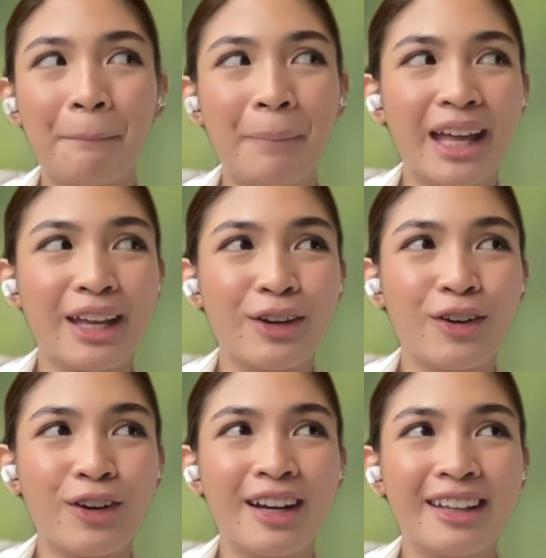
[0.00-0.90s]

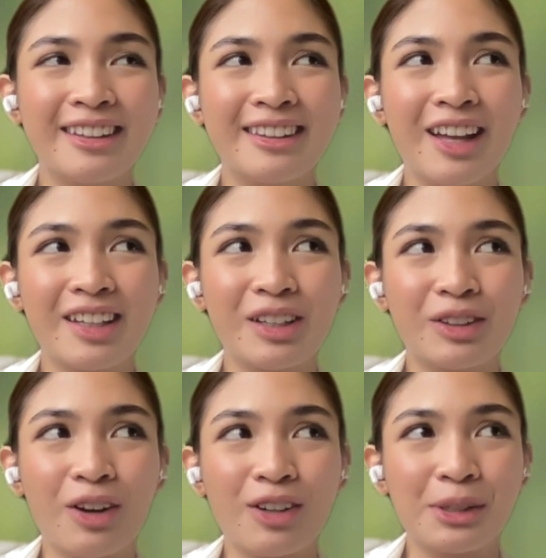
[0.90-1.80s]
Pero not in a
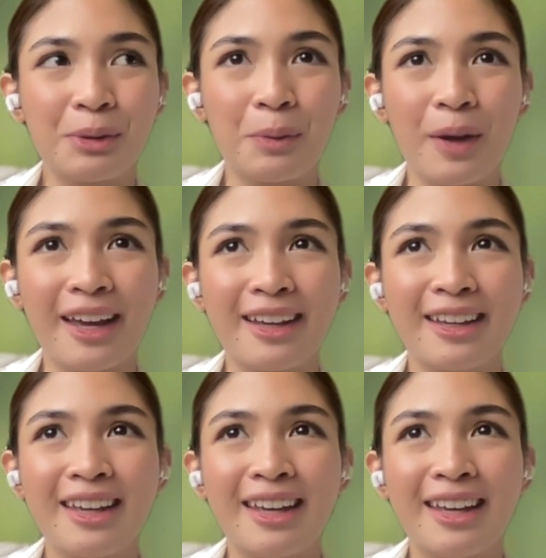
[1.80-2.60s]
toxic way.